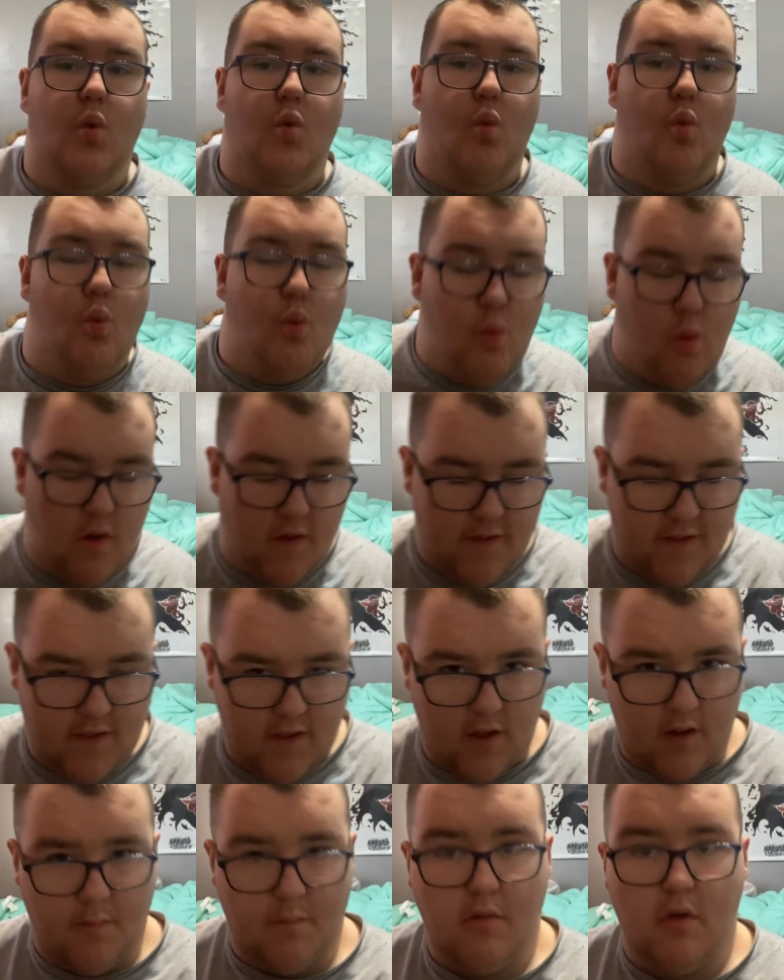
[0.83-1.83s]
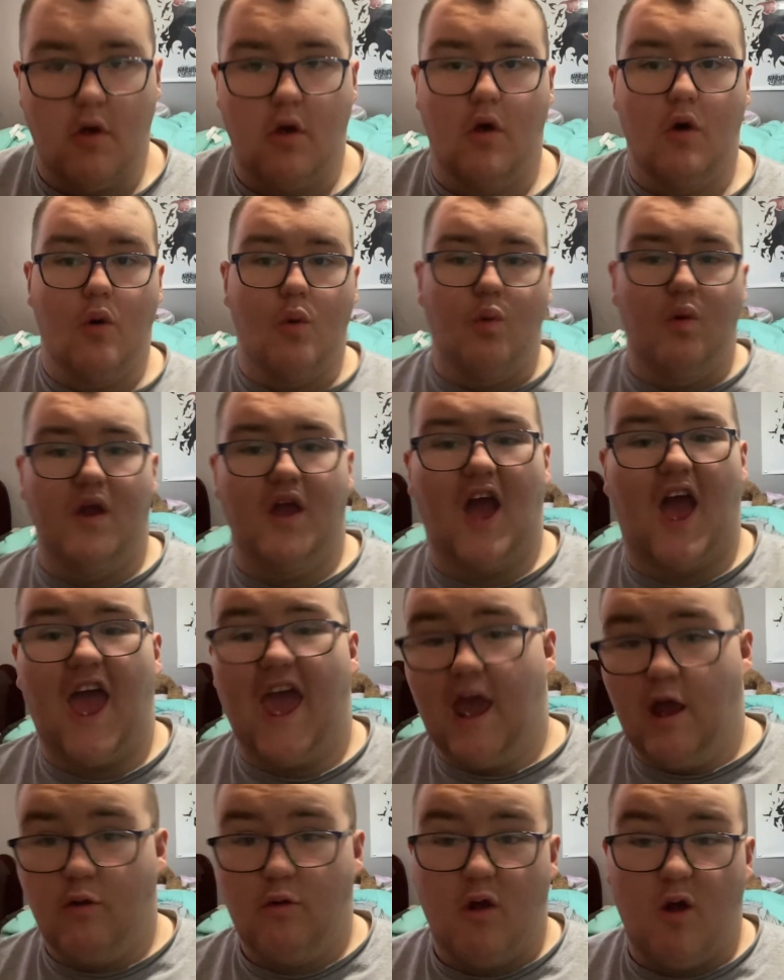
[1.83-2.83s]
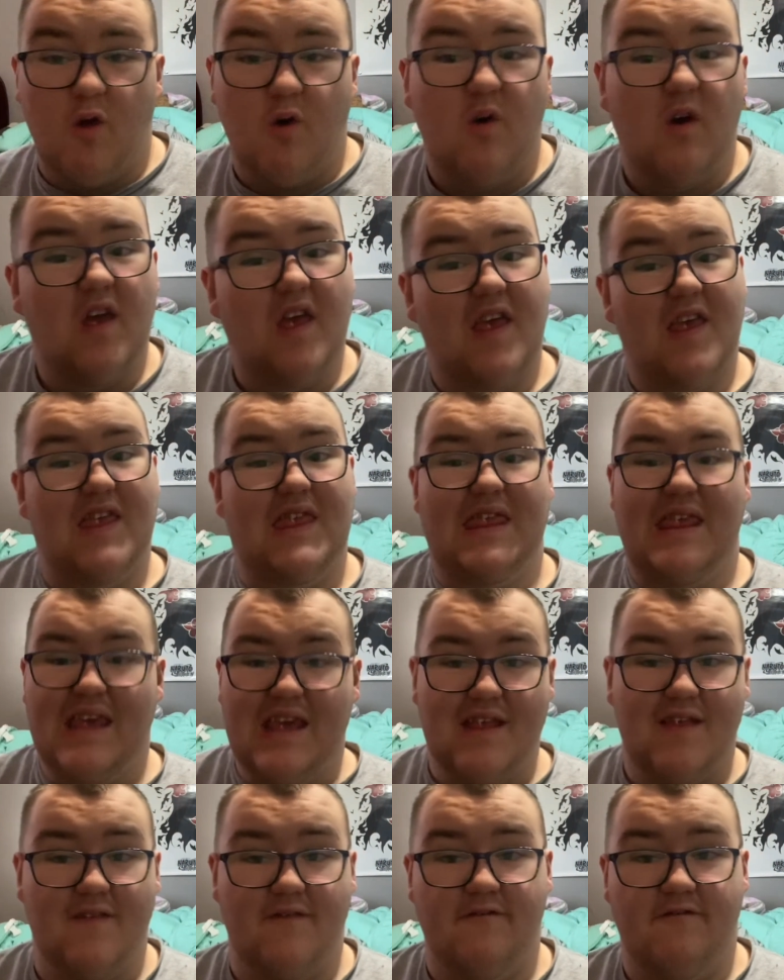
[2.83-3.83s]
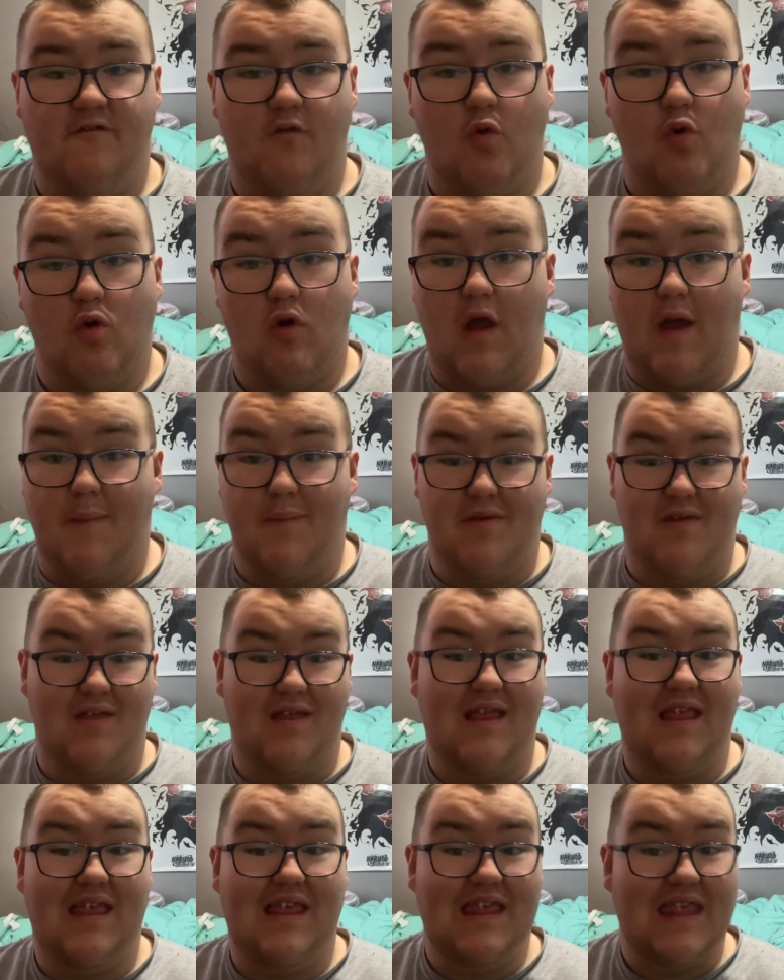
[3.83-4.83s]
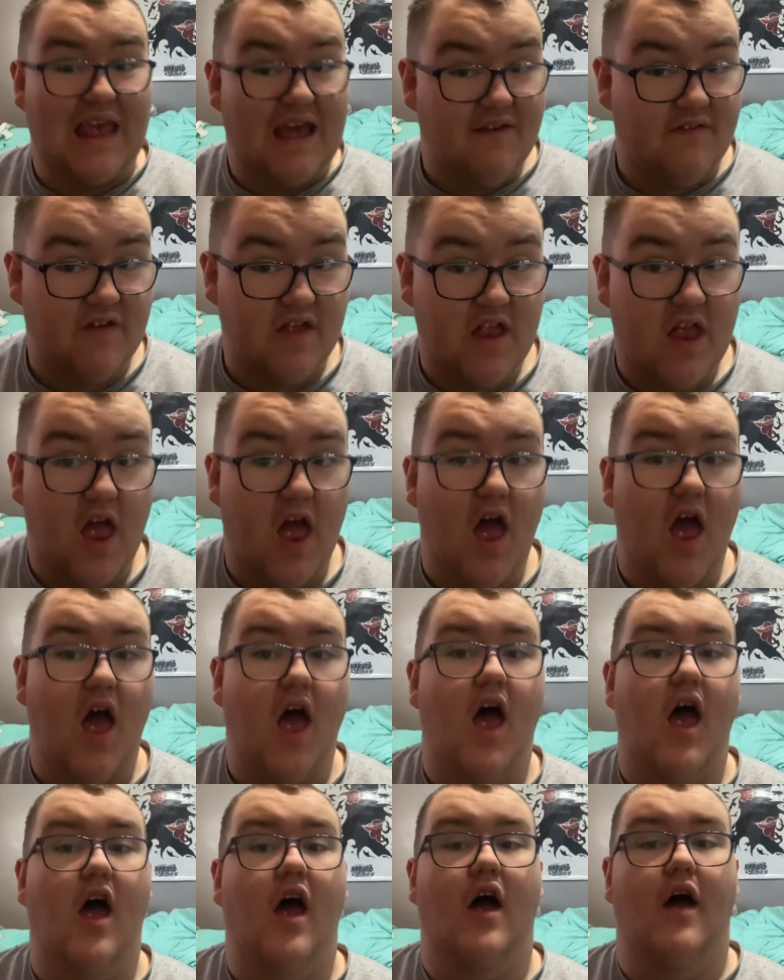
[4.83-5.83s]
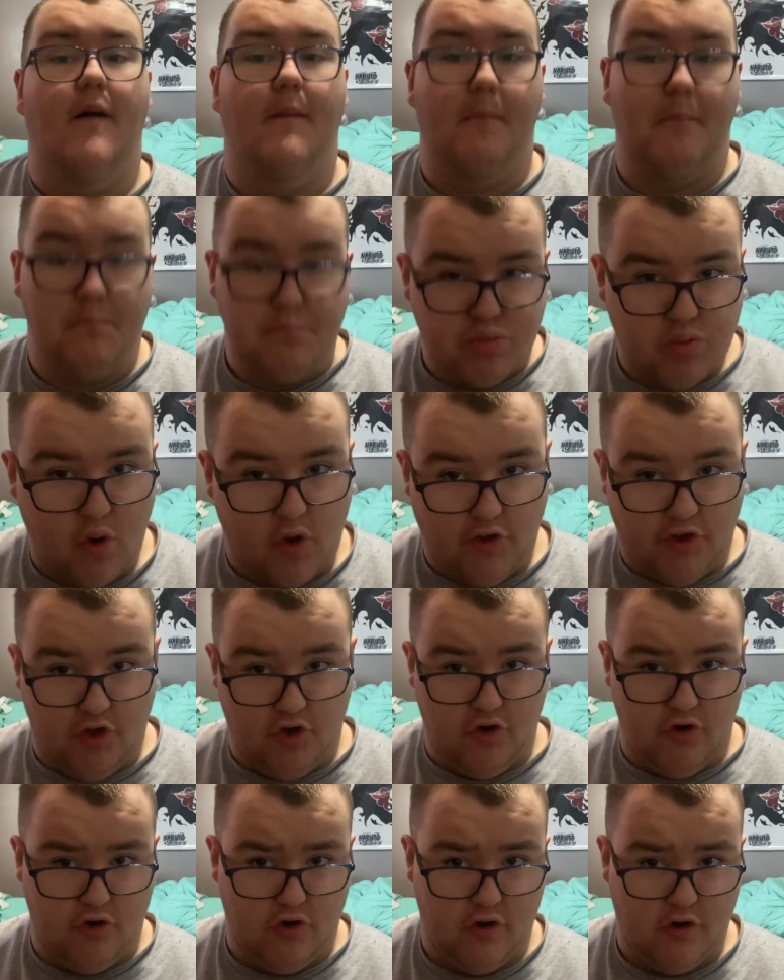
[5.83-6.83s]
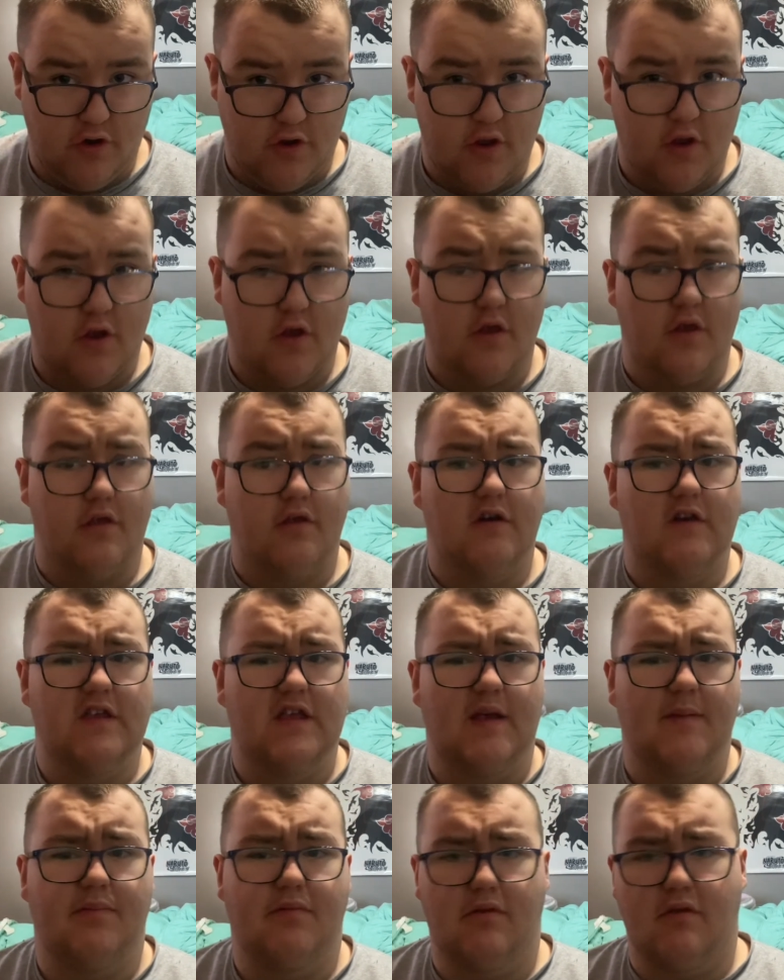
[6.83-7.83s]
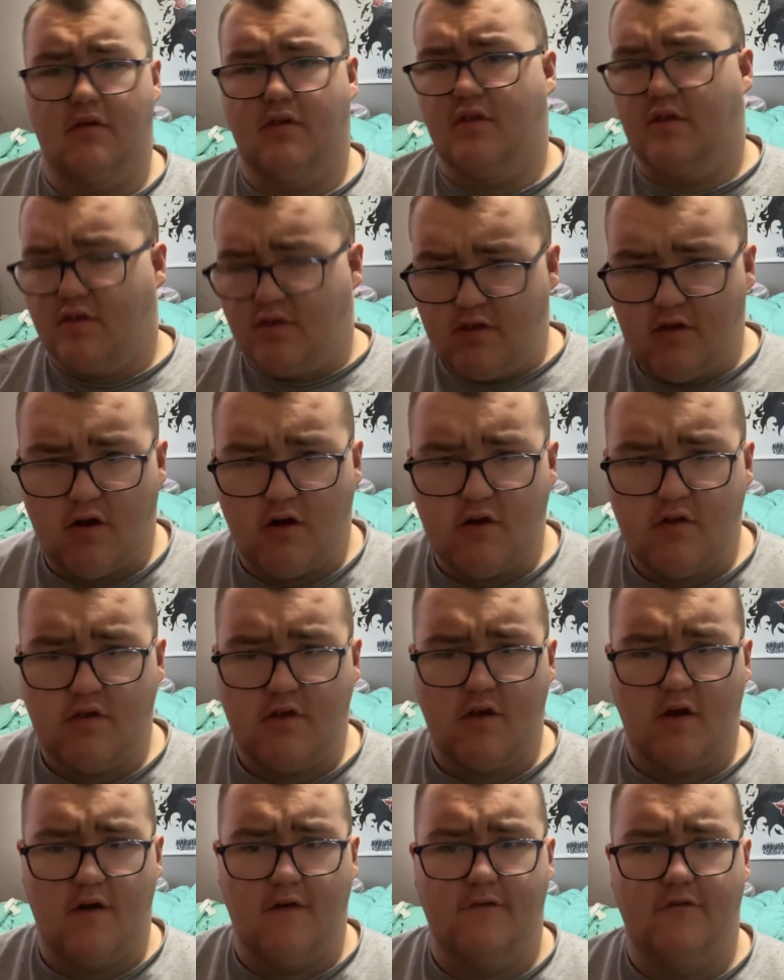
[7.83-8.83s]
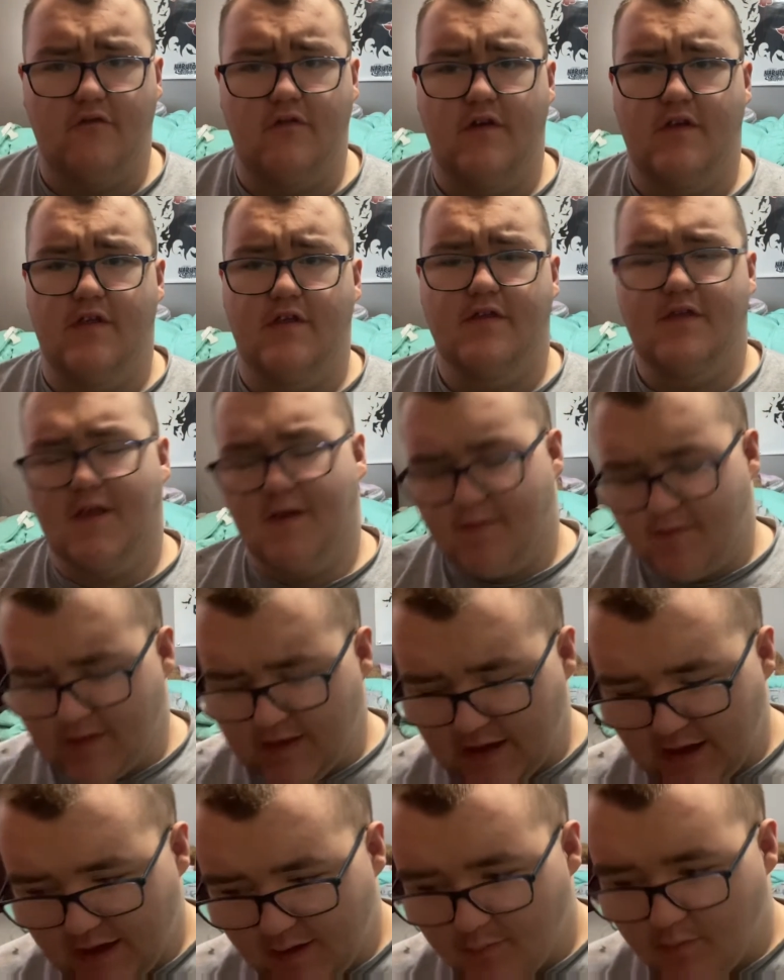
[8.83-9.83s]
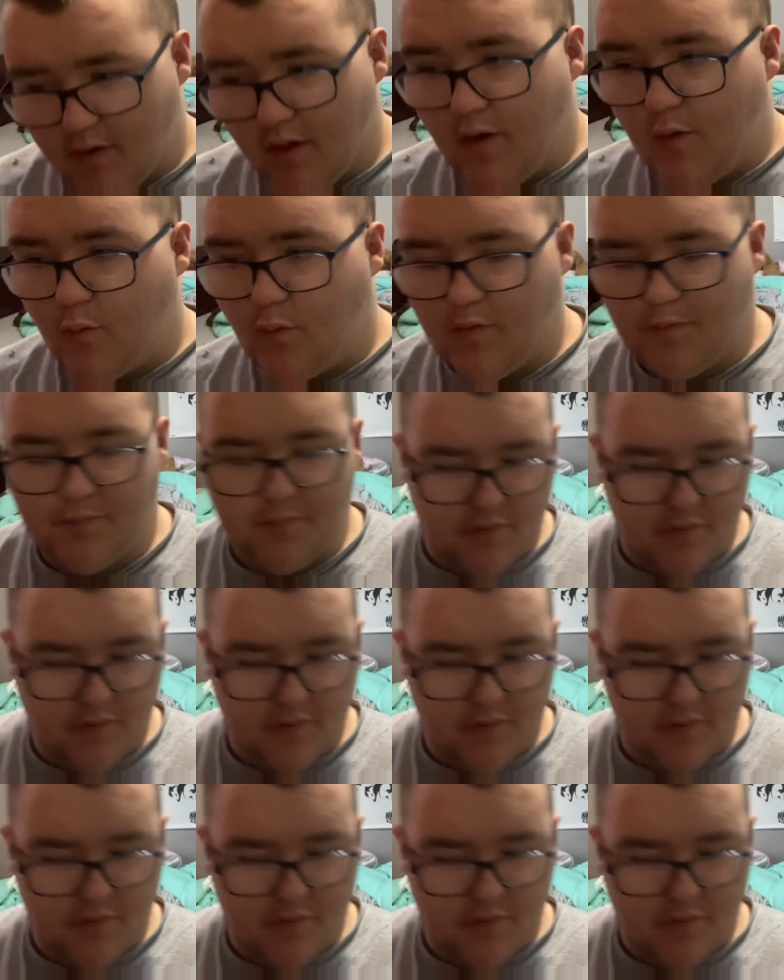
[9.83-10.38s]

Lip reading: What's up? We got Arrow Season 4, Episode 7, Brotherhood. So this episode starts off with the team with